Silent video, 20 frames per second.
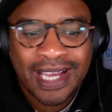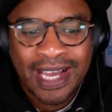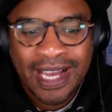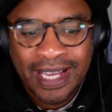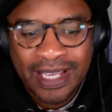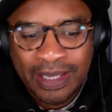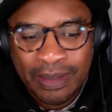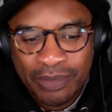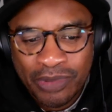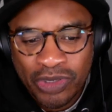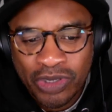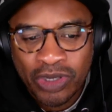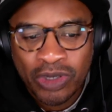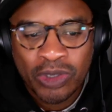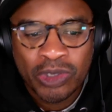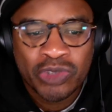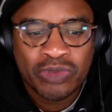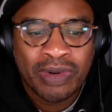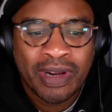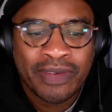I am your
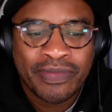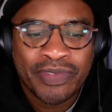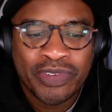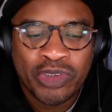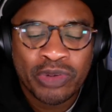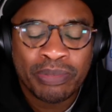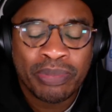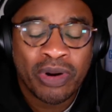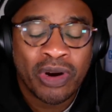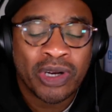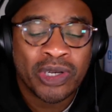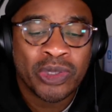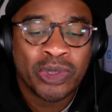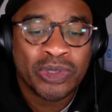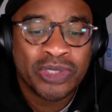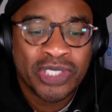host, Rafael Barlowe,